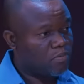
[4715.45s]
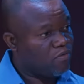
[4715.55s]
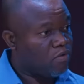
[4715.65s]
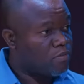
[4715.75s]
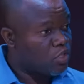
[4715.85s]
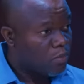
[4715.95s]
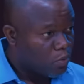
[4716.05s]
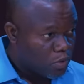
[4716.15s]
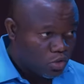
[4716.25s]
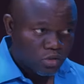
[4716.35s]
perform the
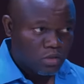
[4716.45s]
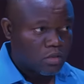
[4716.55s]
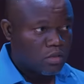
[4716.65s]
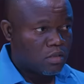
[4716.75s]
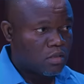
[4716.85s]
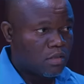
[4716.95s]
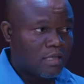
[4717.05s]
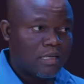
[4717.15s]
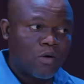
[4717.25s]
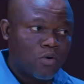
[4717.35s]
operation. Mm.
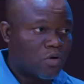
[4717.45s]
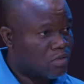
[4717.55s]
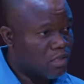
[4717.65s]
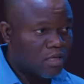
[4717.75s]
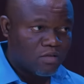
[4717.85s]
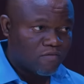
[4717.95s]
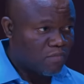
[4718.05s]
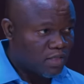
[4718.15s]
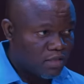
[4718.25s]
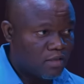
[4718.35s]
And that will cost a lot of
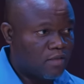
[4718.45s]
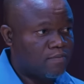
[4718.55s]
money.